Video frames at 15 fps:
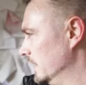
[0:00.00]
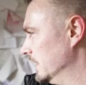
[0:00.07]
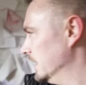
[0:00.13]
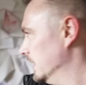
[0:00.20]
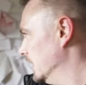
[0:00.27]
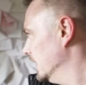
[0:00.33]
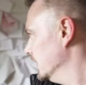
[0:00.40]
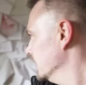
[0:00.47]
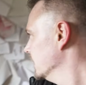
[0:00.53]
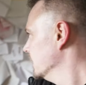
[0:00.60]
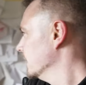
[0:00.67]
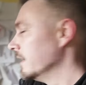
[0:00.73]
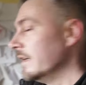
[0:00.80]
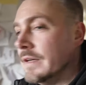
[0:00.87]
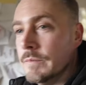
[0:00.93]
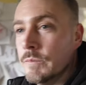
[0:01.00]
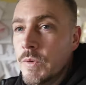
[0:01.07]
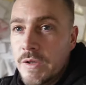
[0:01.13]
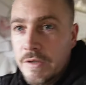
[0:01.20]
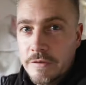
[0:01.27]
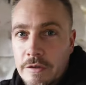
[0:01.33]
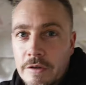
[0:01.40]
gonna lie,
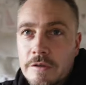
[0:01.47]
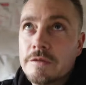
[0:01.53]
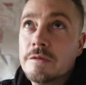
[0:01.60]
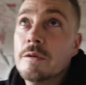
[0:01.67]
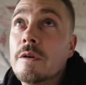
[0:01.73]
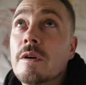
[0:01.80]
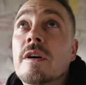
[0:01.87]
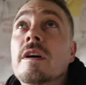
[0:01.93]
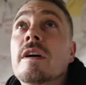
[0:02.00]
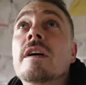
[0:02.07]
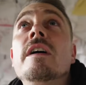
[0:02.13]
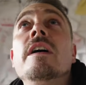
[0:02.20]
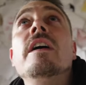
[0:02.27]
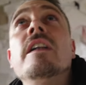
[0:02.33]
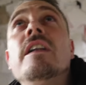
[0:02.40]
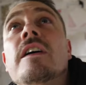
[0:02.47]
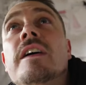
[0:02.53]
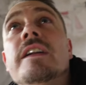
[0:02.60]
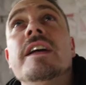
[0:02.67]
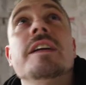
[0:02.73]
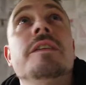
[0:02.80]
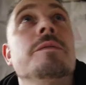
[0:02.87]
but there's also a
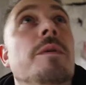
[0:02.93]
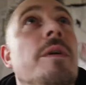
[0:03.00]
lot of nice